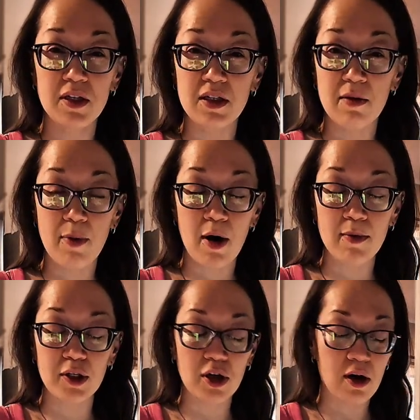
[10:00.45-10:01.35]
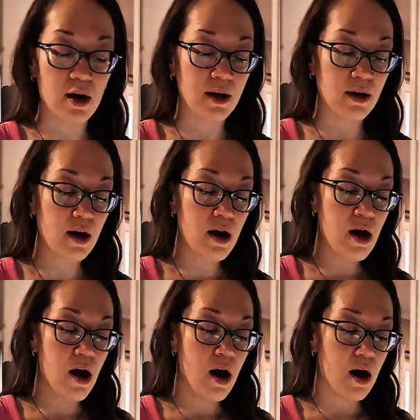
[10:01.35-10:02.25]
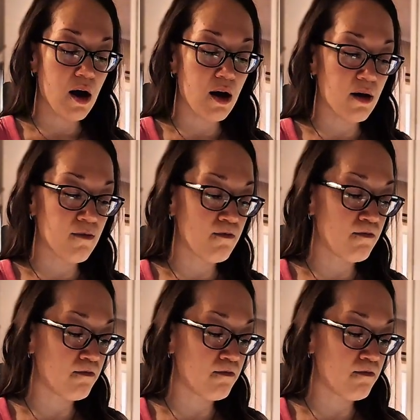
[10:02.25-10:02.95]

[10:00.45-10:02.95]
Parmesan. And